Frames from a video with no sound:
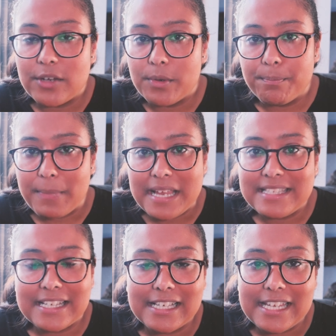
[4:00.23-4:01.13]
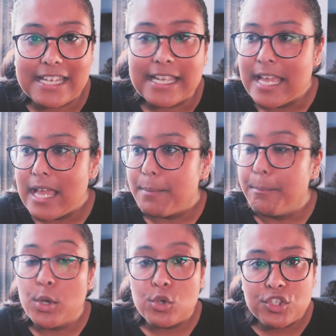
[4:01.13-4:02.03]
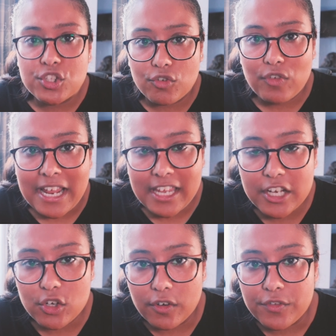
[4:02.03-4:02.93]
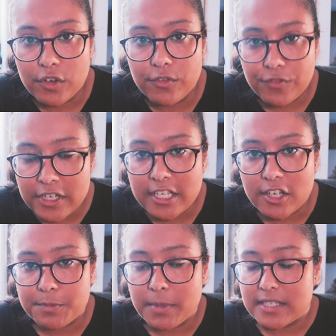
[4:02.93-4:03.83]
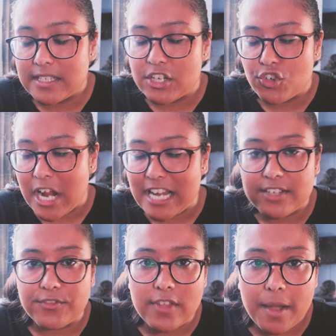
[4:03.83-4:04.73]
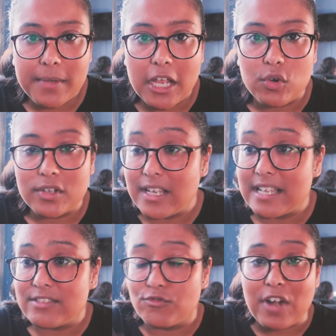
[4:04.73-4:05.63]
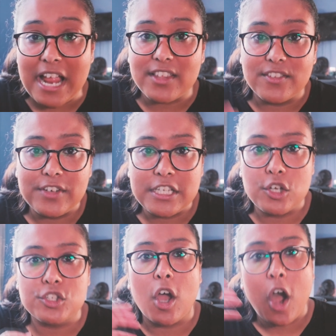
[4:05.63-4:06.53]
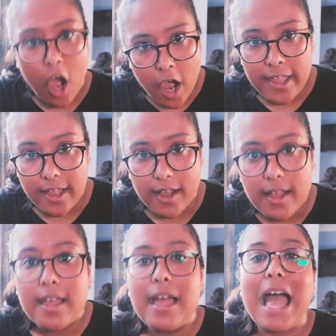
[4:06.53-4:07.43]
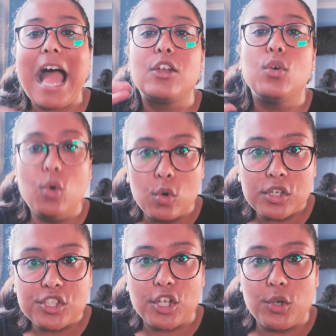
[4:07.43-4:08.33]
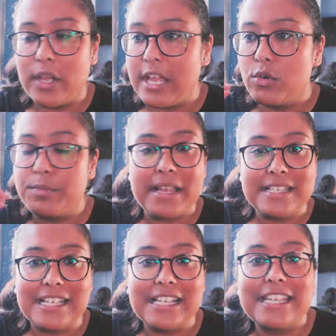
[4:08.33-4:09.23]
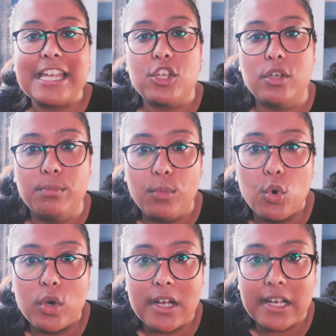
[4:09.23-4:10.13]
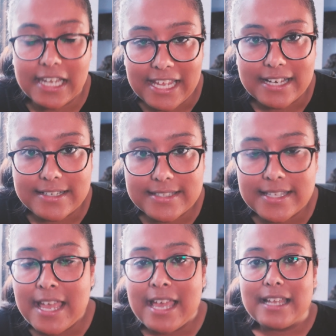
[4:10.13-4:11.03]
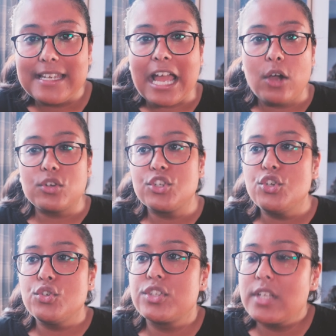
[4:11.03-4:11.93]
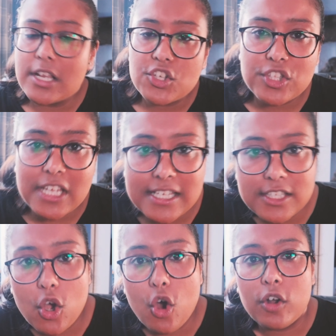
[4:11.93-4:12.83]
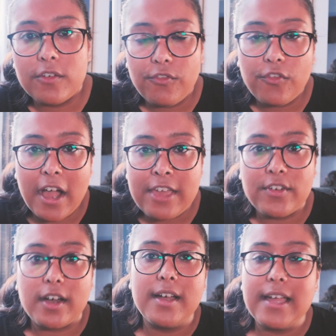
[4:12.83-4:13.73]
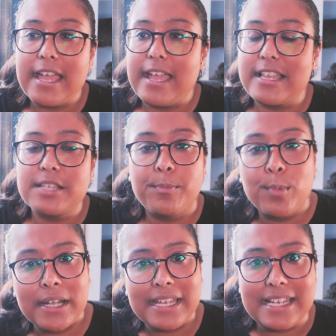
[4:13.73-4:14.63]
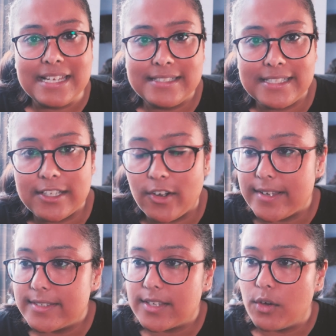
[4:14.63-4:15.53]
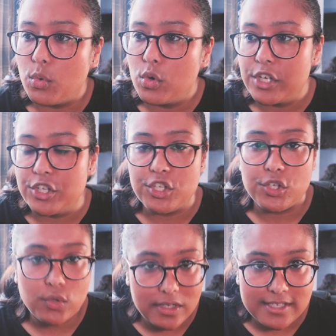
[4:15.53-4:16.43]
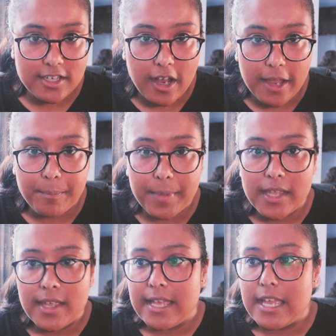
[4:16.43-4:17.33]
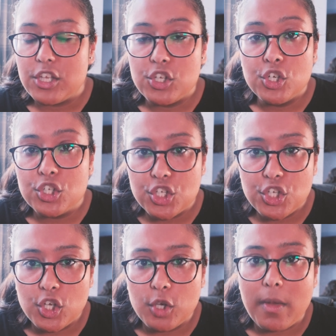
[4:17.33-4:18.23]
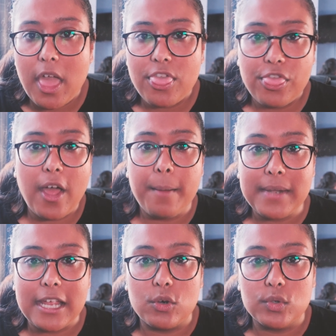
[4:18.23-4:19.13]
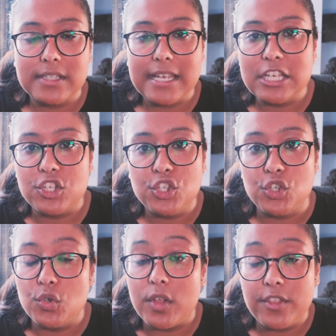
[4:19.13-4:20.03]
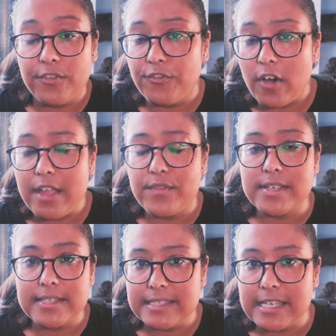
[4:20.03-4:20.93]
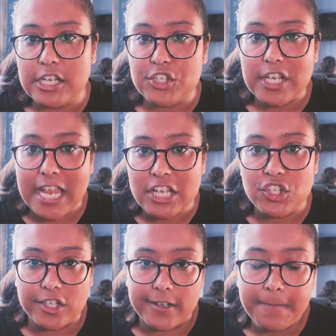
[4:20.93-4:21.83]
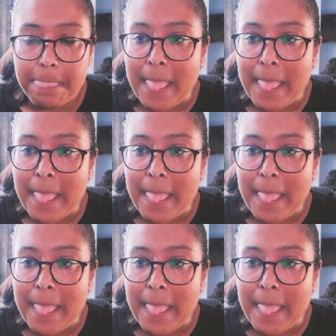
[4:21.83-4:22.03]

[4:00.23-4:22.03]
it would basically boost the ranking of your videos, because an attractive thumbnail does rank the videos higher, and also it would basically get you more clicks. Now, to search this on Fiverr, it's pretty easy, guys. So all you do is type YouTube thumbnails into the Fiverr search engine.